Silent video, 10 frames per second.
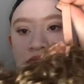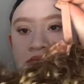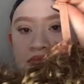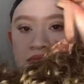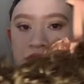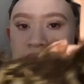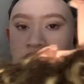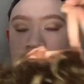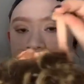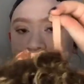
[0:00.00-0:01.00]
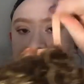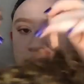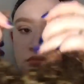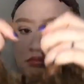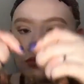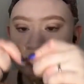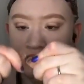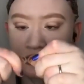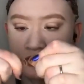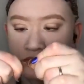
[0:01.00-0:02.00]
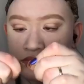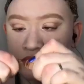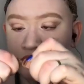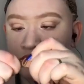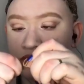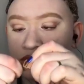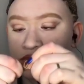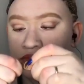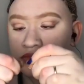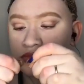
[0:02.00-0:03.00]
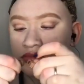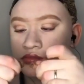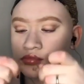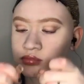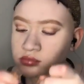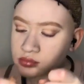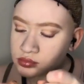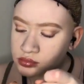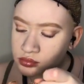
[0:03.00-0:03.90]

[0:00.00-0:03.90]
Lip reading: and it comes with the adjustable straps so you can